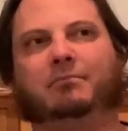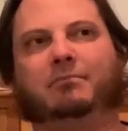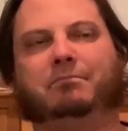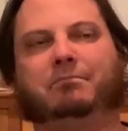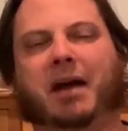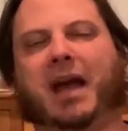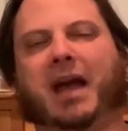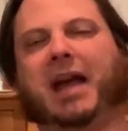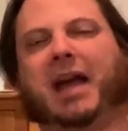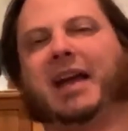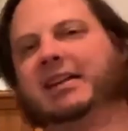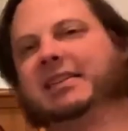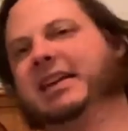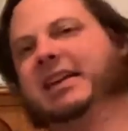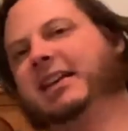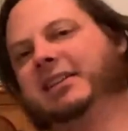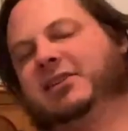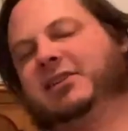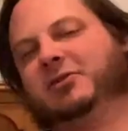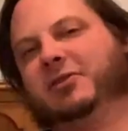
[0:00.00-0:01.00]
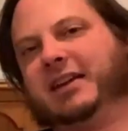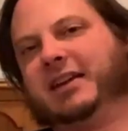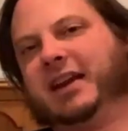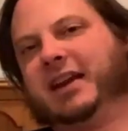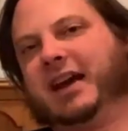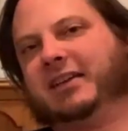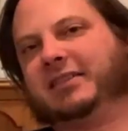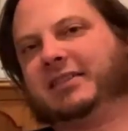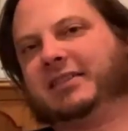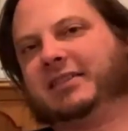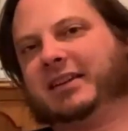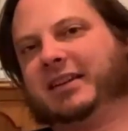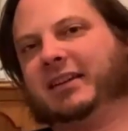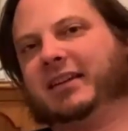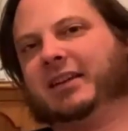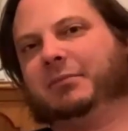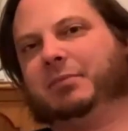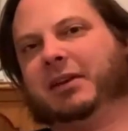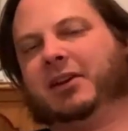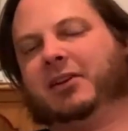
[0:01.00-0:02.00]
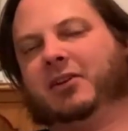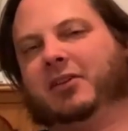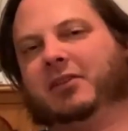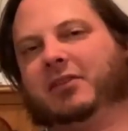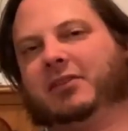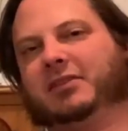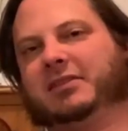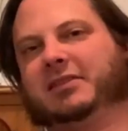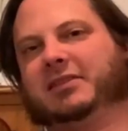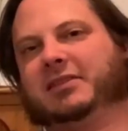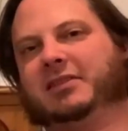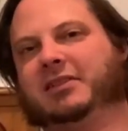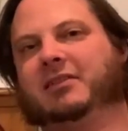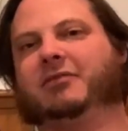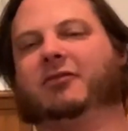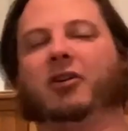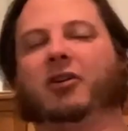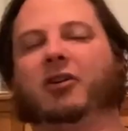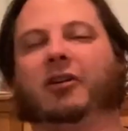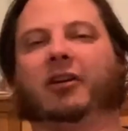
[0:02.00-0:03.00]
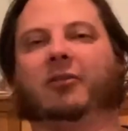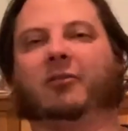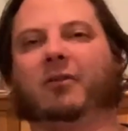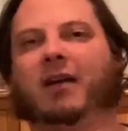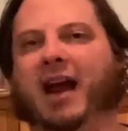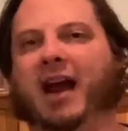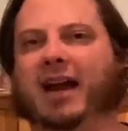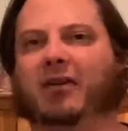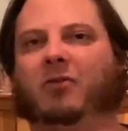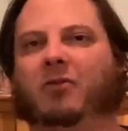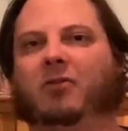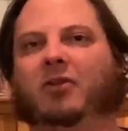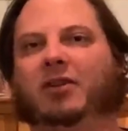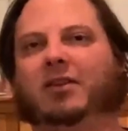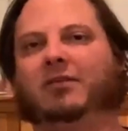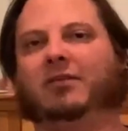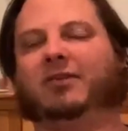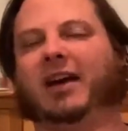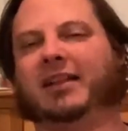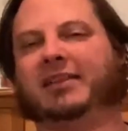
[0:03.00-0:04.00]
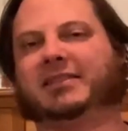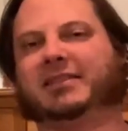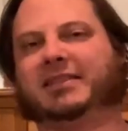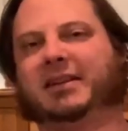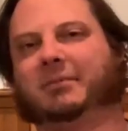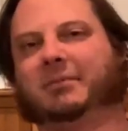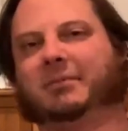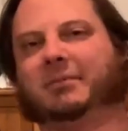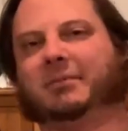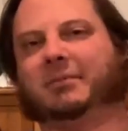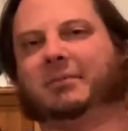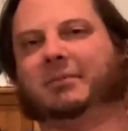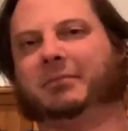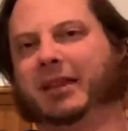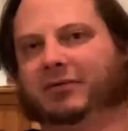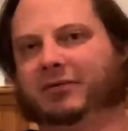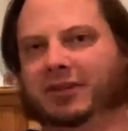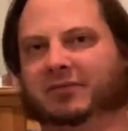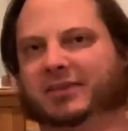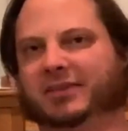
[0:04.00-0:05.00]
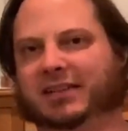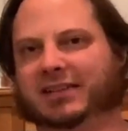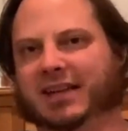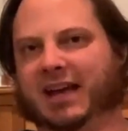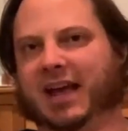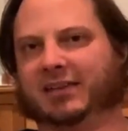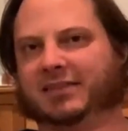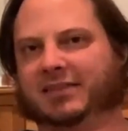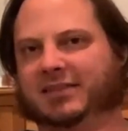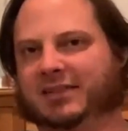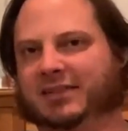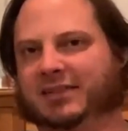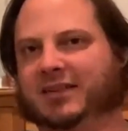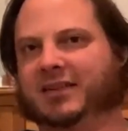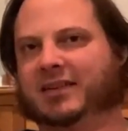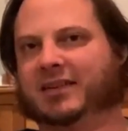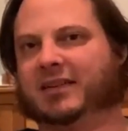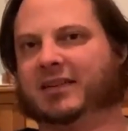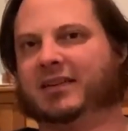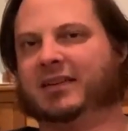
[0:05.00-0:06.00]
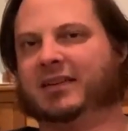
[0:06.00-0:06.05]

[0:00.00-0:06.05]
banging down your door now suddenly because you've got a grant or you've had some level of success.